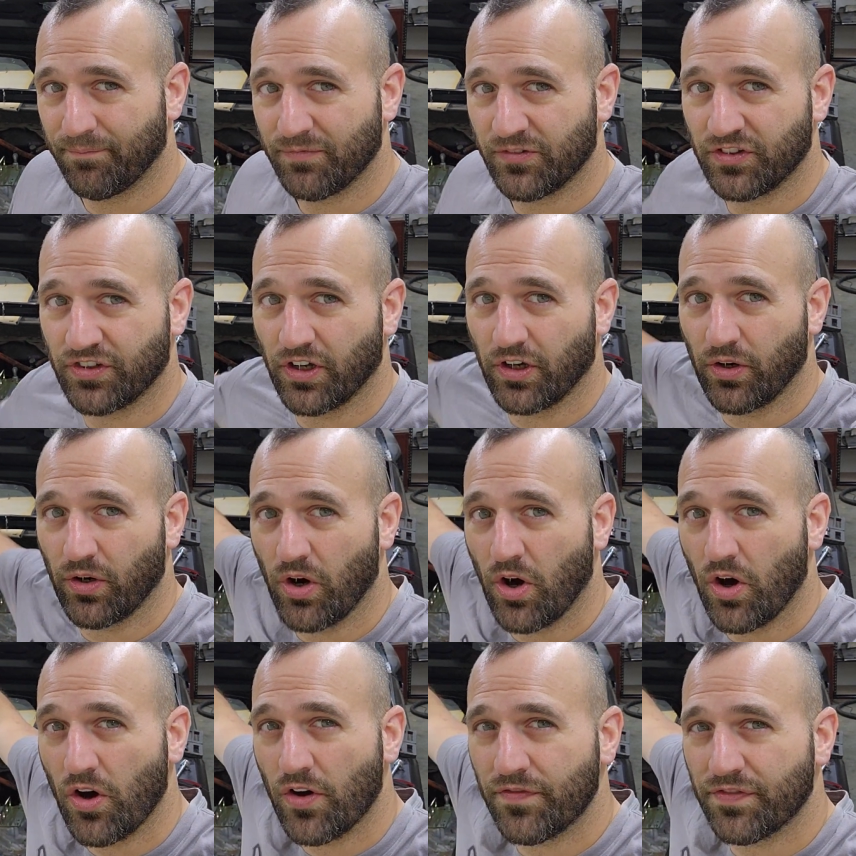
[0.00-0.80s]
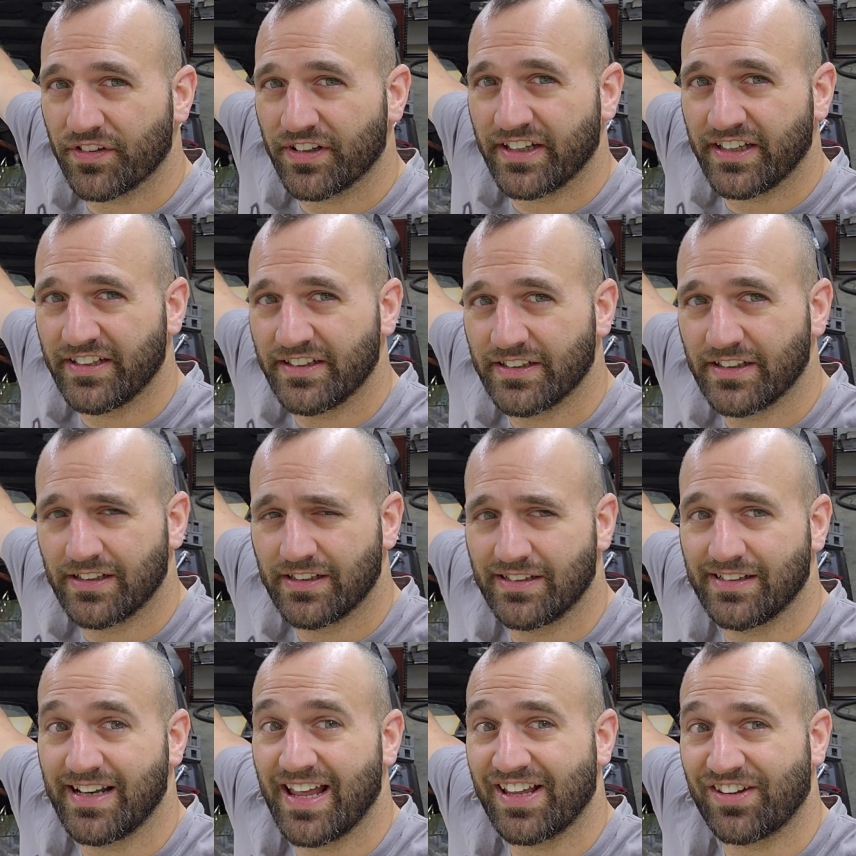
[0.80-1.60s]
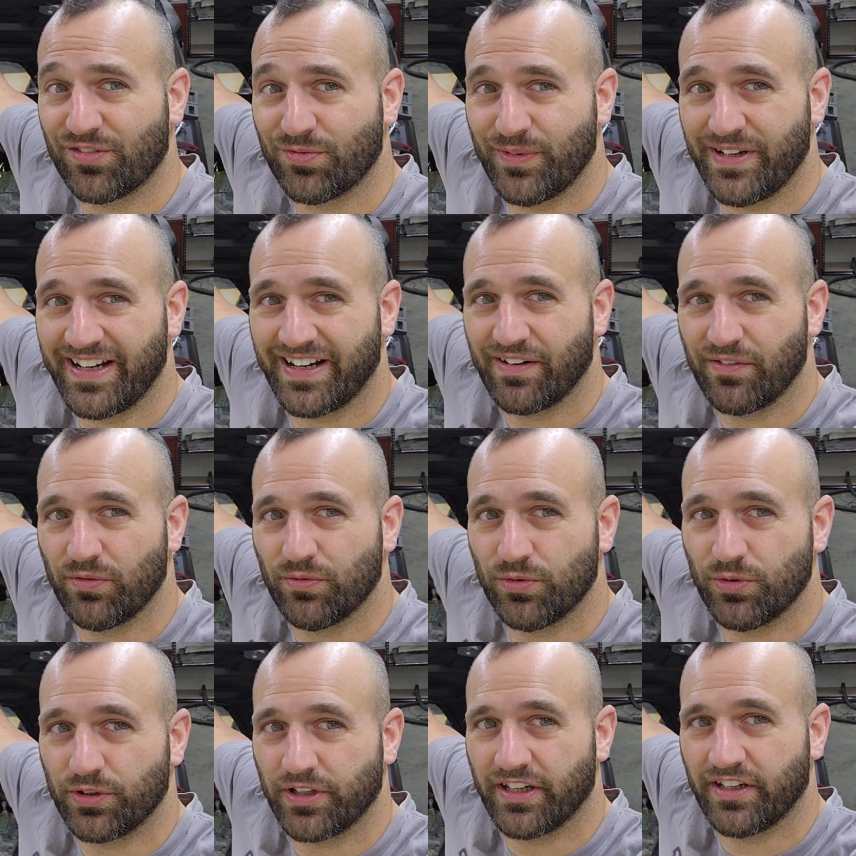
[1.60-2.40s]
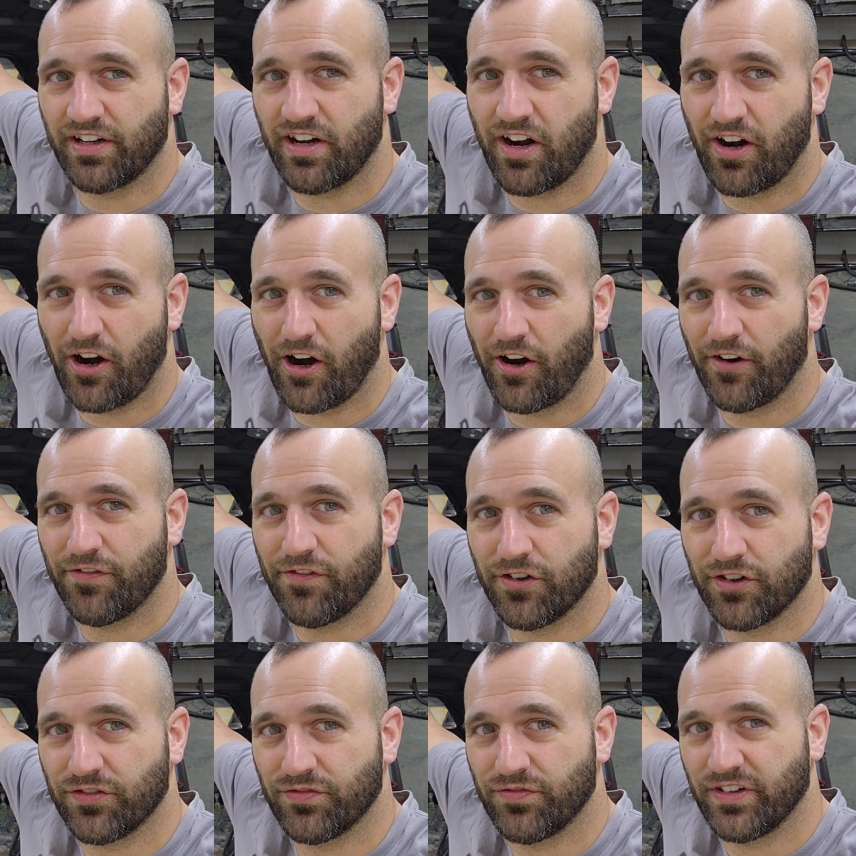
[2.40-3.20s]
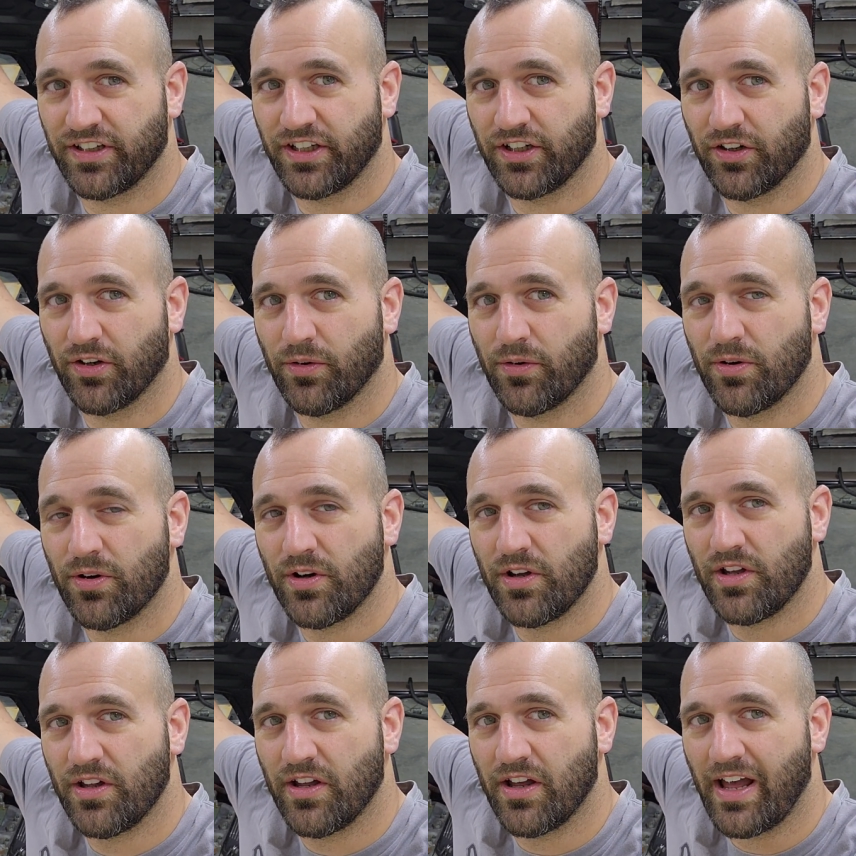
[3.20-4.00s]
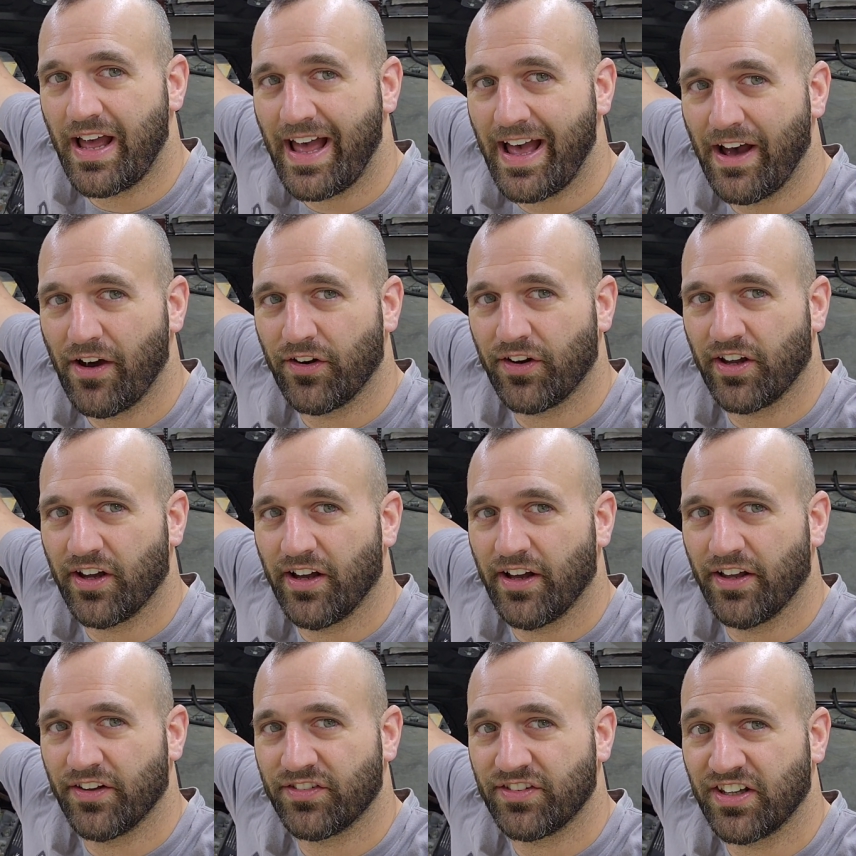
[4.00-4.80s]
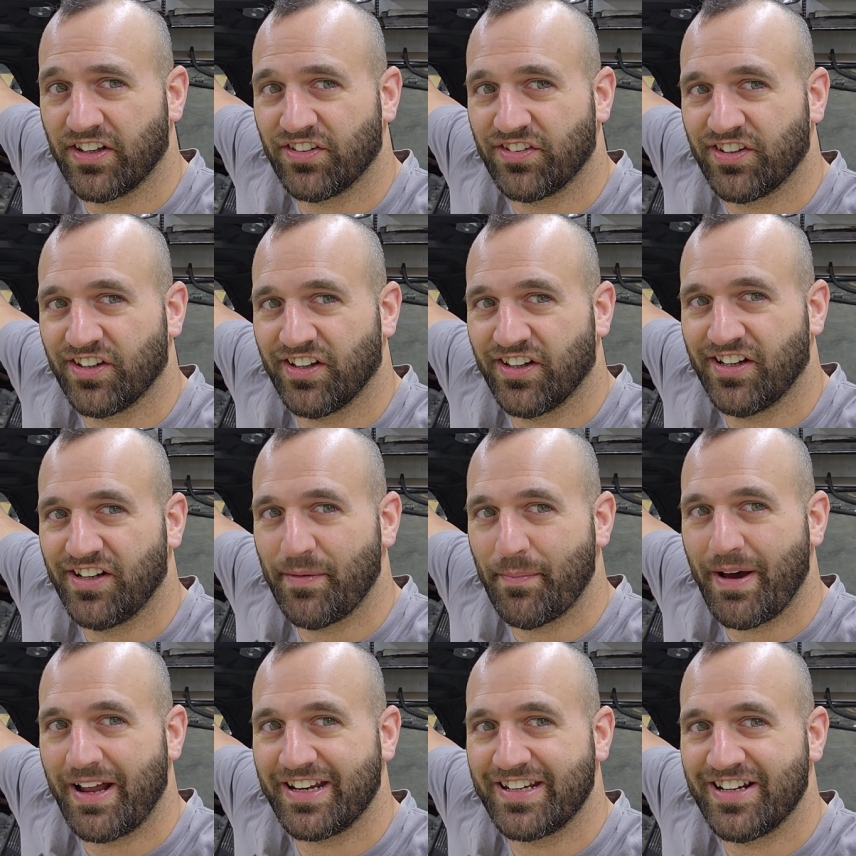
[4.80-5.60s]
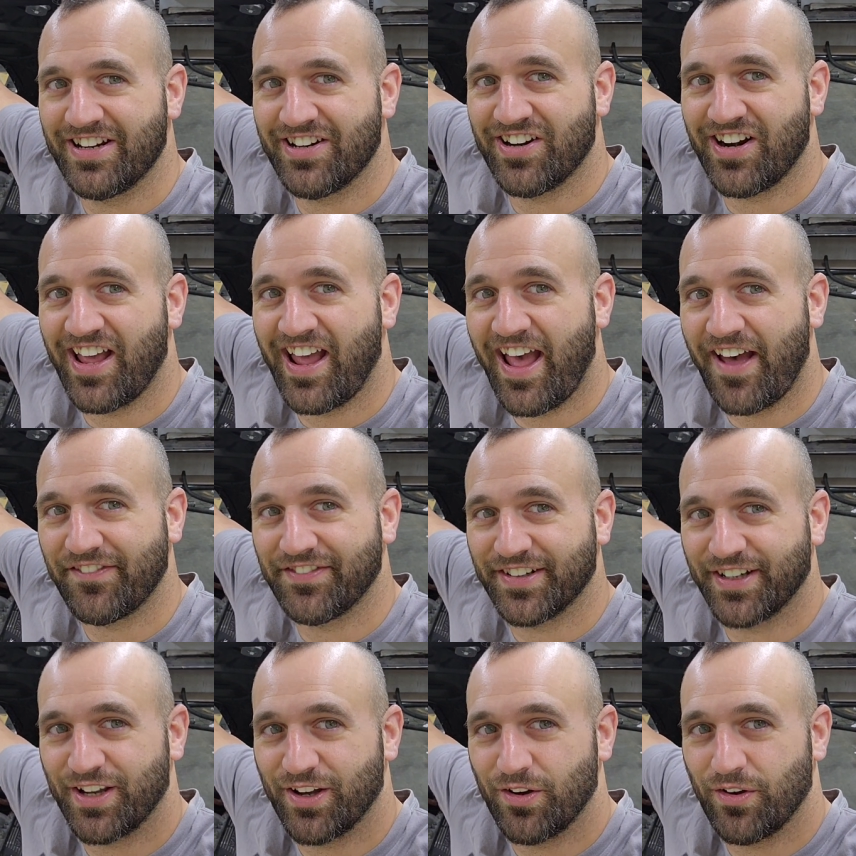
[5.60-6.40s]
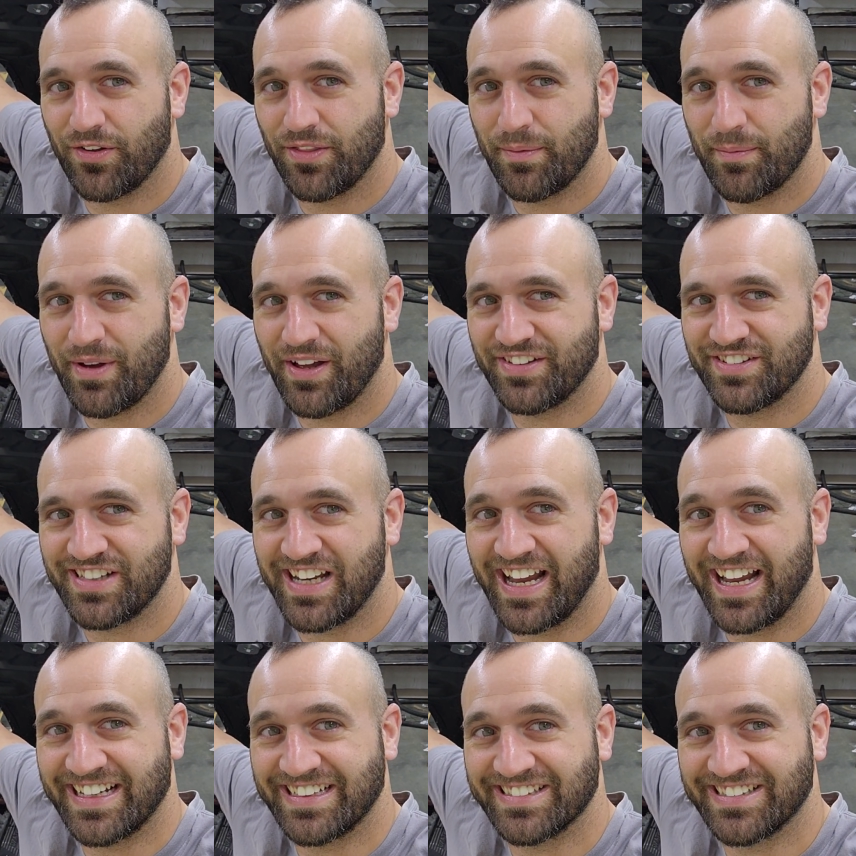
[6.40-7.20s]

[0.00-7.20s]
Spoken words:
So hopefully next week we'll get our first video out since about a year and a half ago on the Mustang.